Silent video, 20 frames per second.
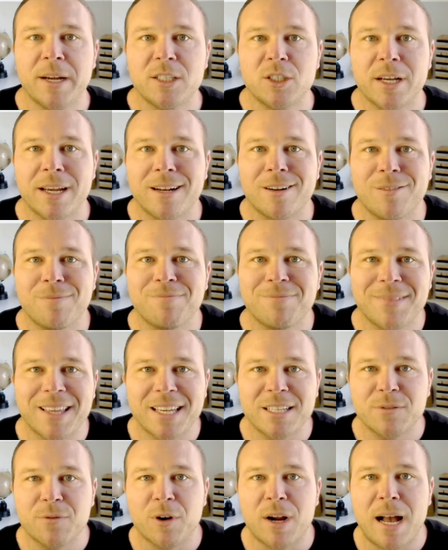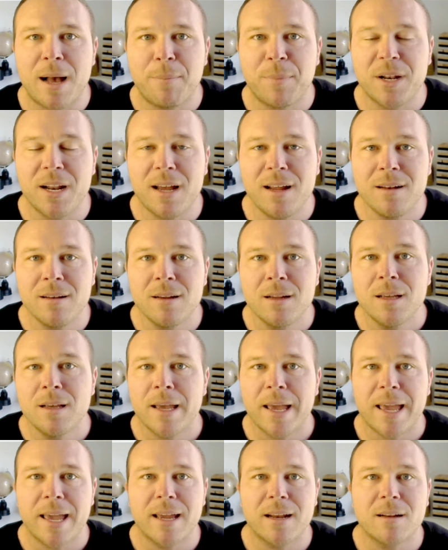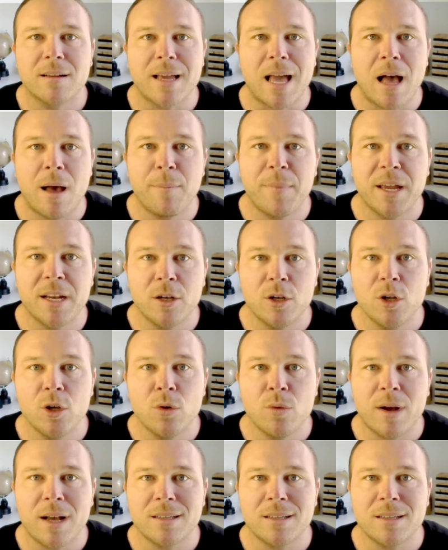channel, thanks for hopping on, and comment new.